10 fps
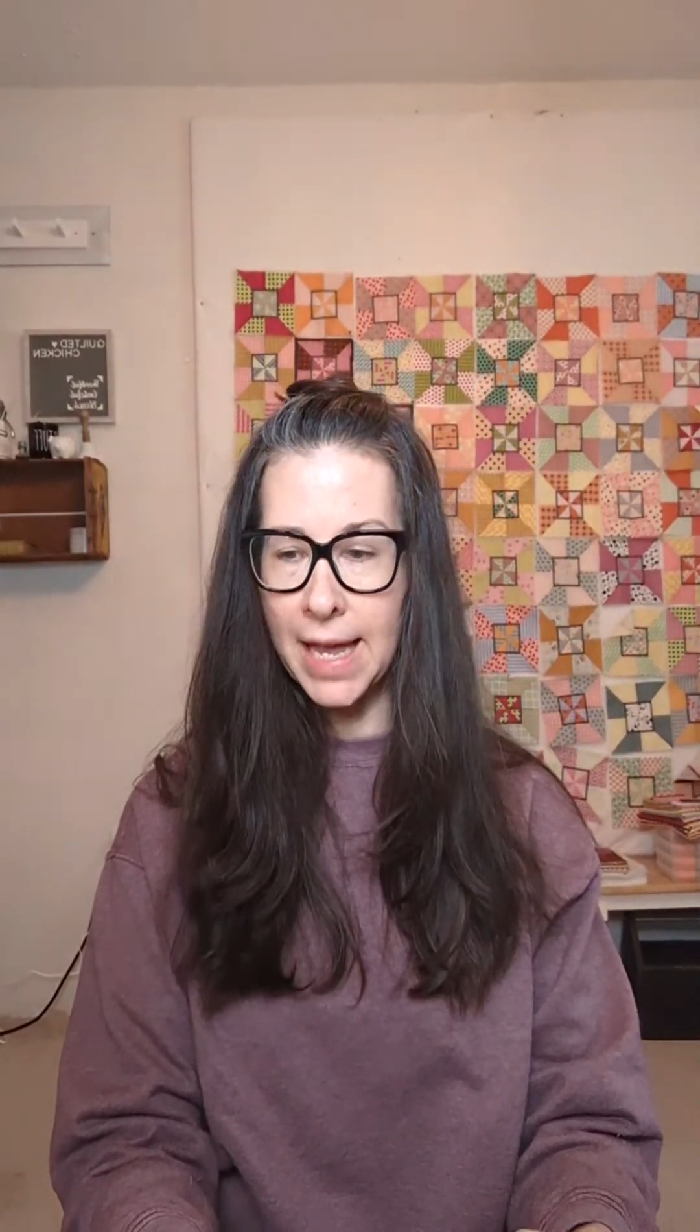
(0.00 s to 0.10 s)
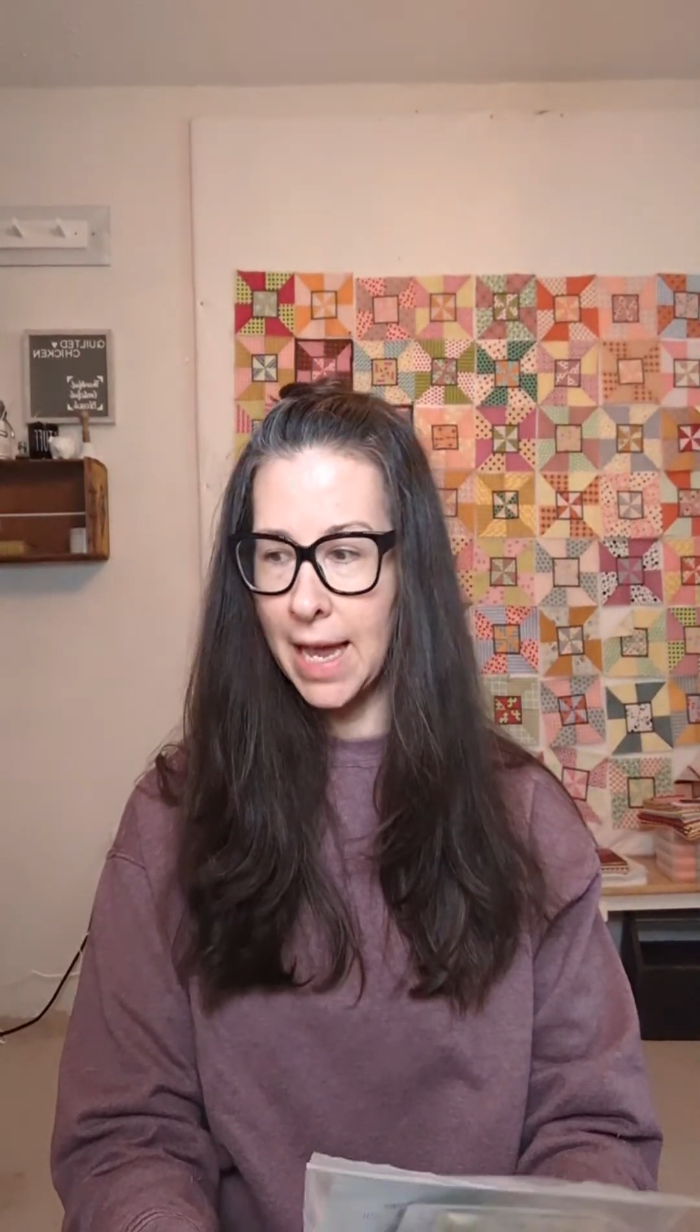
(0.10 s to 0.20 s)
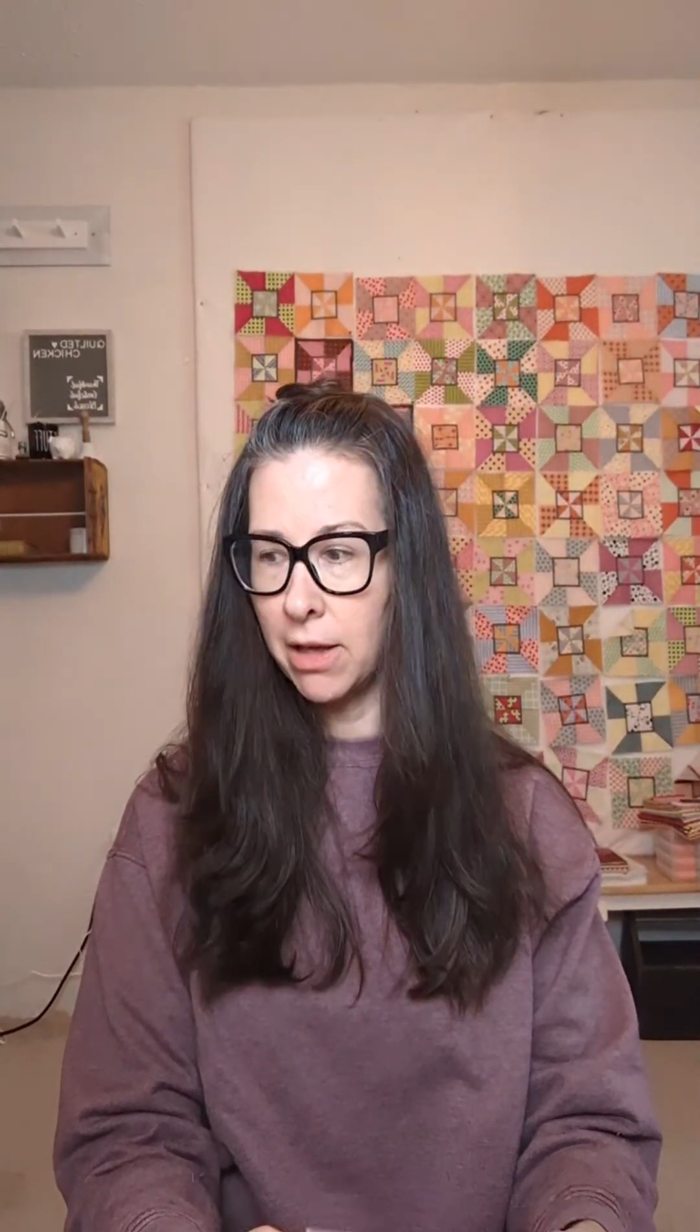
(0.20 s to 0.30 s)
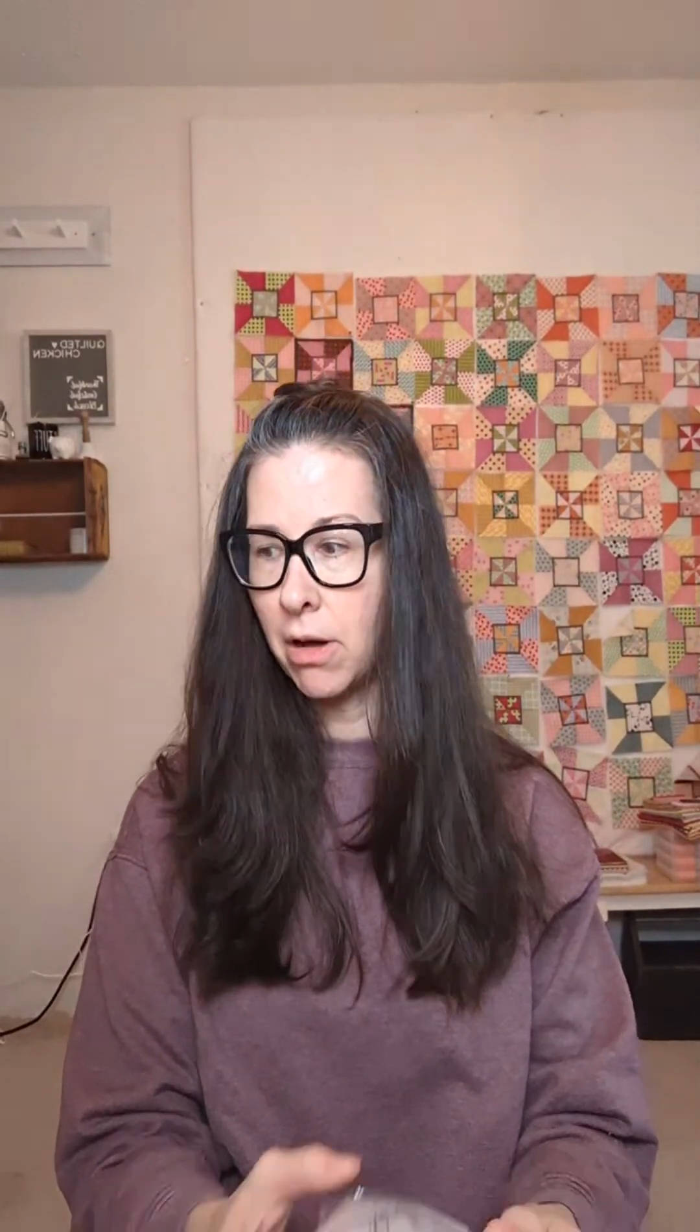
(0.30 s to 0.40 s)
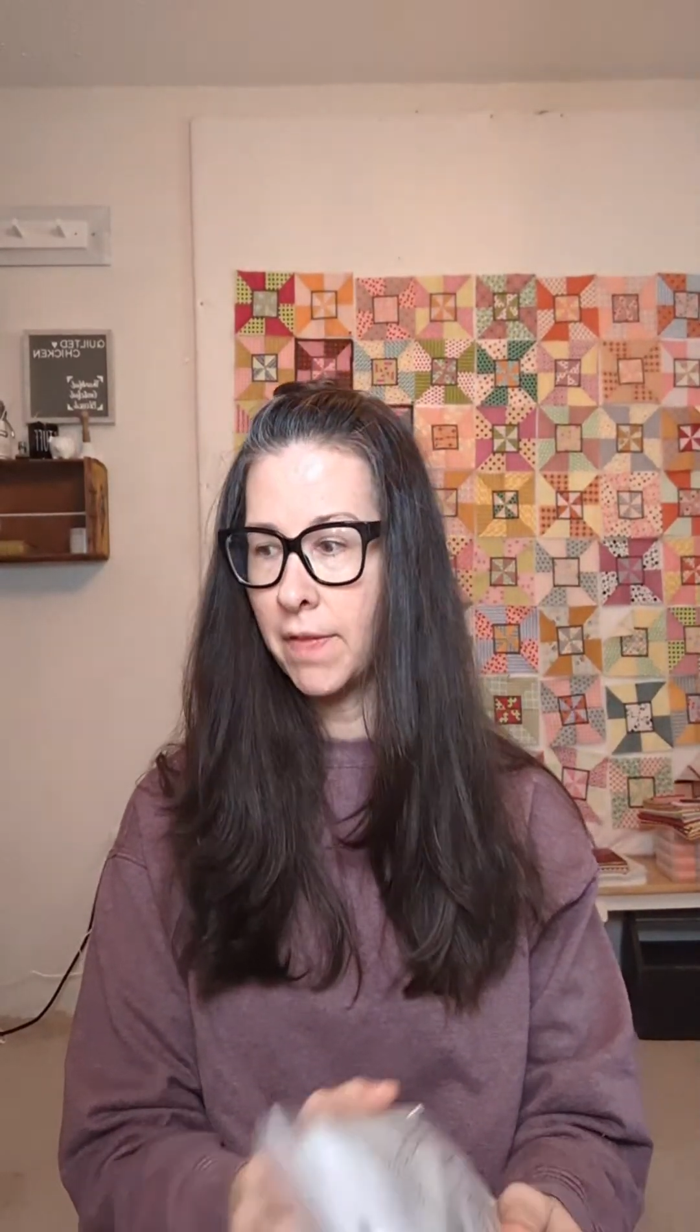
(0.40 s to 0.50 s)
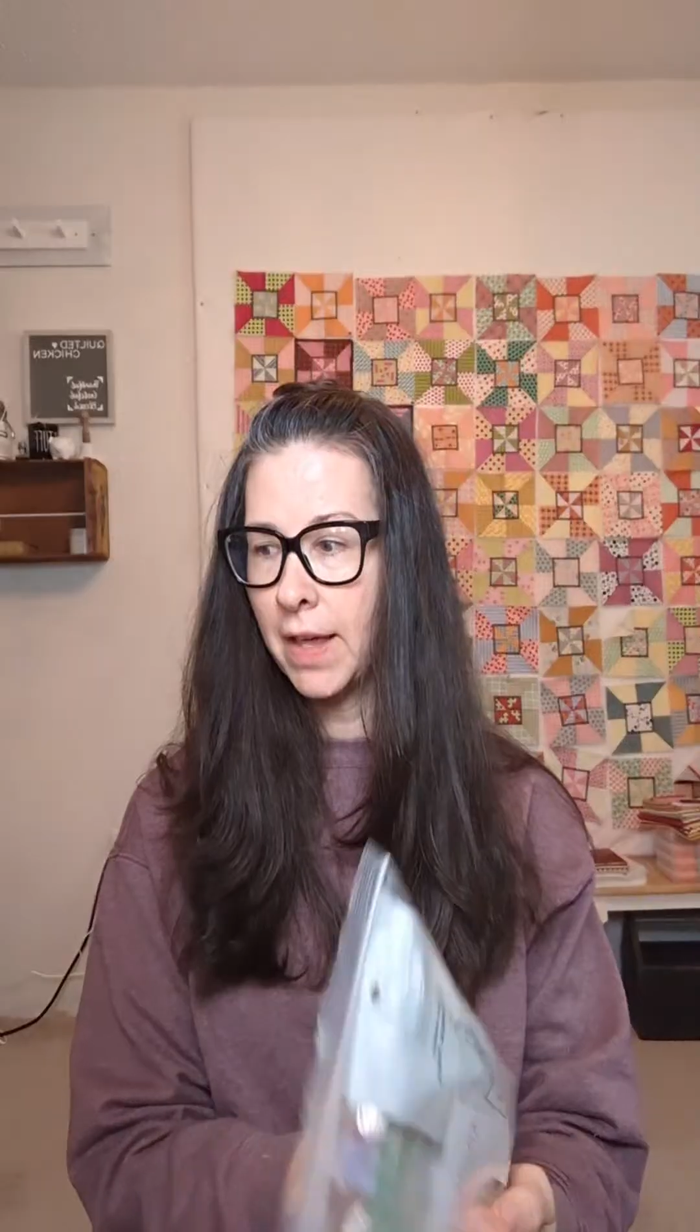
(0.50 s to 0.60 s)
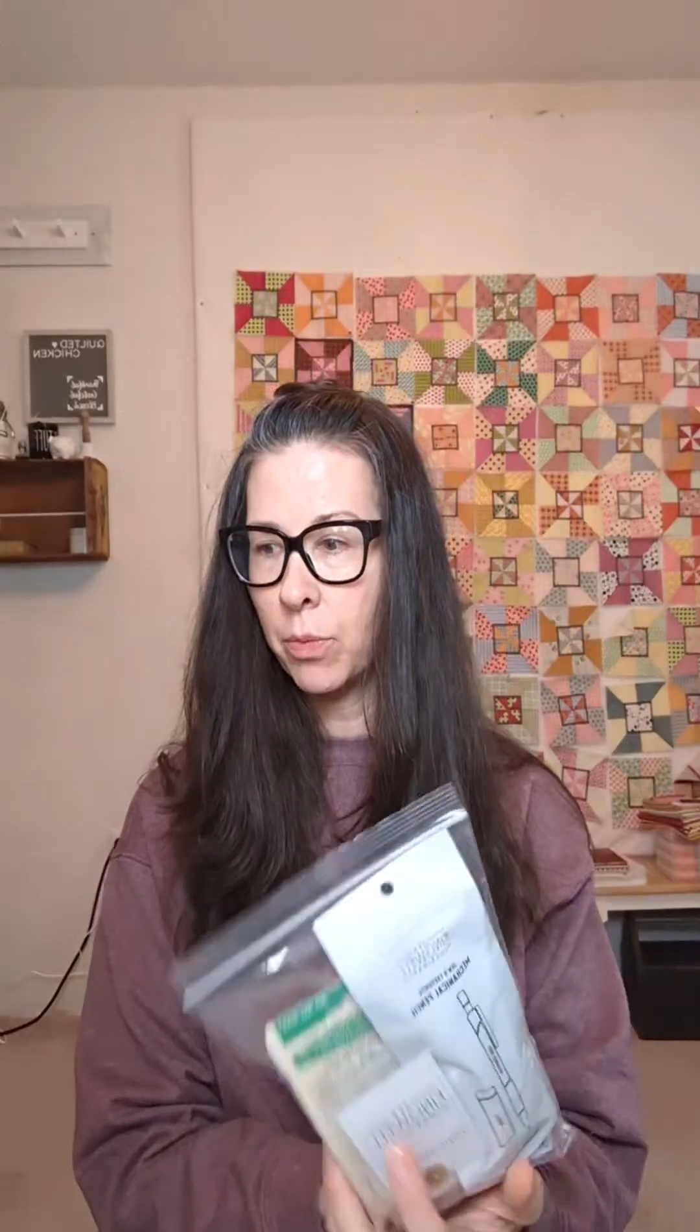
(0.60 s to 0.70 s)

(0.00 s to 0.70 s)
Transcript: add-on that